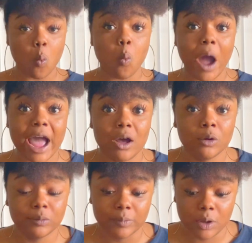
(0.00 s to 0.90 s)
Wow.
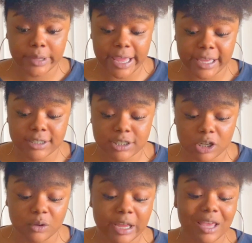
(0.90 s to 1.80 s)
Okay,
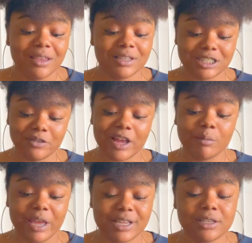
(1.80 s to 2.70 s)
so this divine
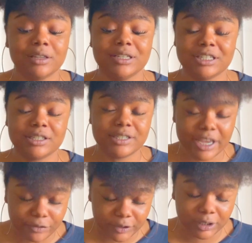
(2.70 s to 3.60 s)
masculine is
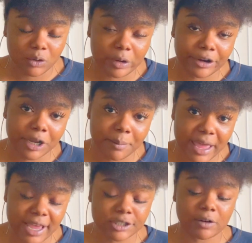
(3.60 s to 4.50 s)
definitely wearing a
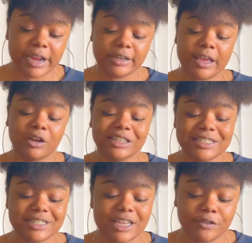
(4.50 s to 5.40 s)
mask right now.
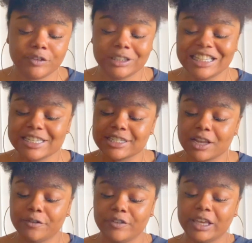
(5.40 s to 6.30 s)
He's definitely
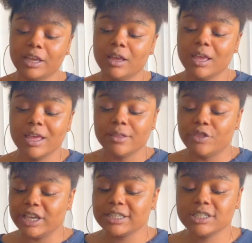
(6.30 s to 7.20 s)
stuffing
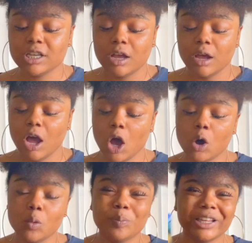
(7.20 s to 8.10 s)
this
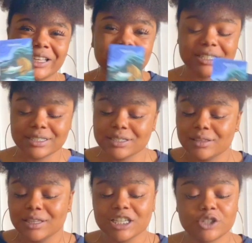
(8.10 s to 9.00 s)
hopeless,
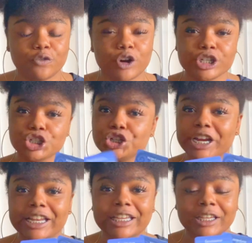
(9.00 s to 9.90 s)
this
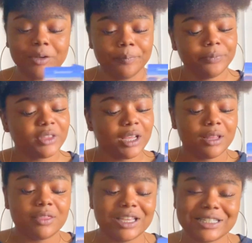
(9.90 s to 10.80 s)
frustrated,
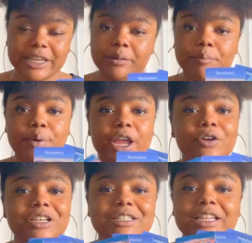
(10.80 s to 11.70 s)
this
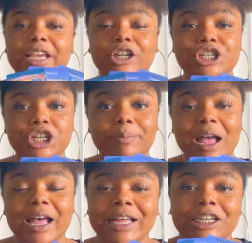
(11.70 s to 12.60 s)
embarrassed energy
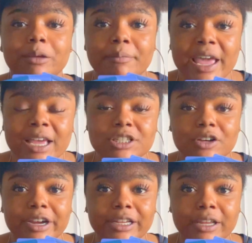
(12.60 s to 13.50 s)
behind a mask
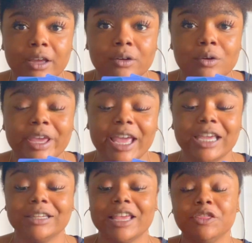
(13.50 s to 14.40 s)
right now,
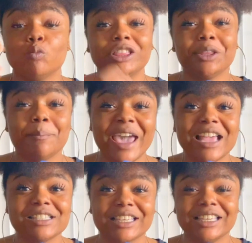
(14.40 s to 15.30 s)
okay? And what the
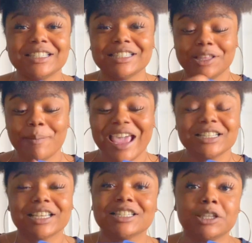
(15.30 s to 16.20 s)
mask is
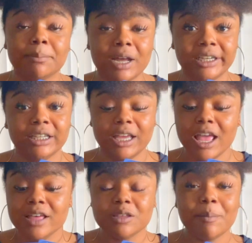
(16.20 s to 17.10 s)
the money.
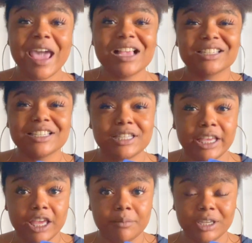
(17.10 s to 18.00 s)
The mask is the
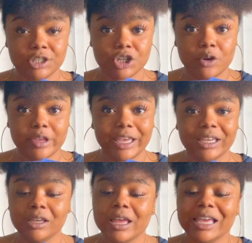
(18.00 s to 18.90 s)
image,
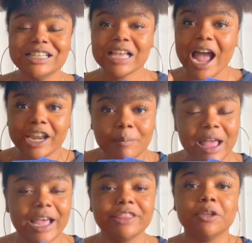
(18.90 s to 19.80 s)
okay? He's hiding
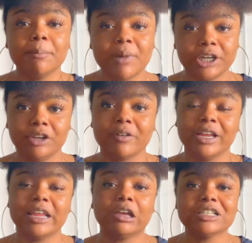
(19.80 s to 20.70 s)
behind the money
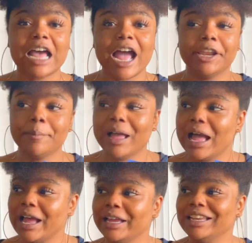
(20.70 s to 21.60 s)
right now. He's hiding
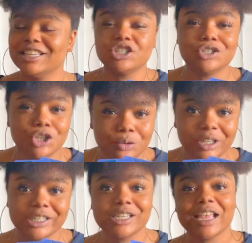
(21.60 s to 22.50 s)
behind his
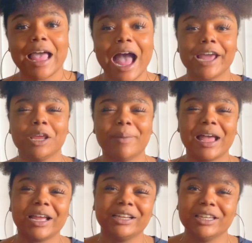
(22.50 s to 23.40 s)
duties. He's hiding
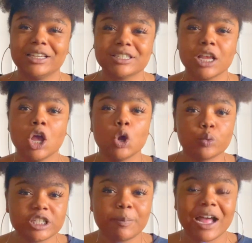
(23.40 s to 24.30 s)
behind his
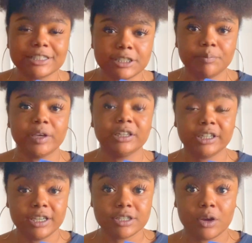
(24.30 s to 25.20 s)

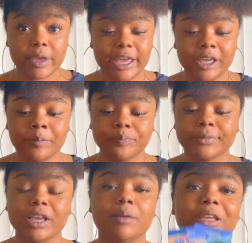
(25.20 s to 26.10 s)
responsibilities, okay?
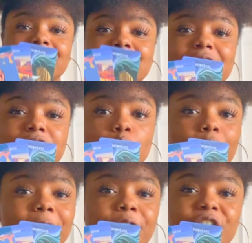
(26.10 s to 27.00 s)
Because he doesn't
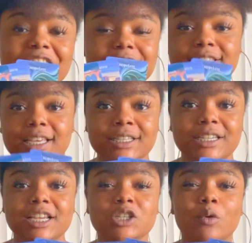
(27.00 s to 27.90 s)
want to face this. He
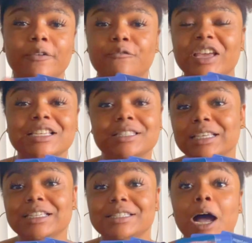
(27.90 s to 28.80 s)
doesn't want to face
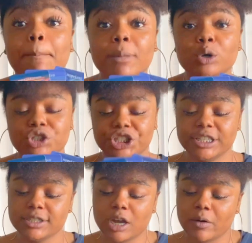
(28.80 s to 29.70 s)
these
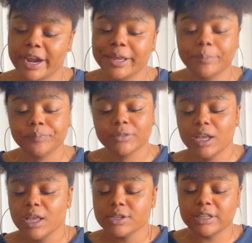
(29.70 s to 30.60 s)
emotions, all right?
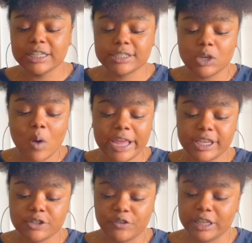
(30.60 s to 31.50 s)
So let's see why
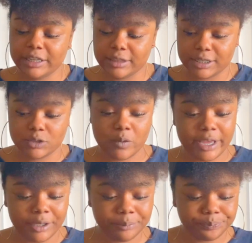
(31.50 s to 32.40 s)
he's feeling this way.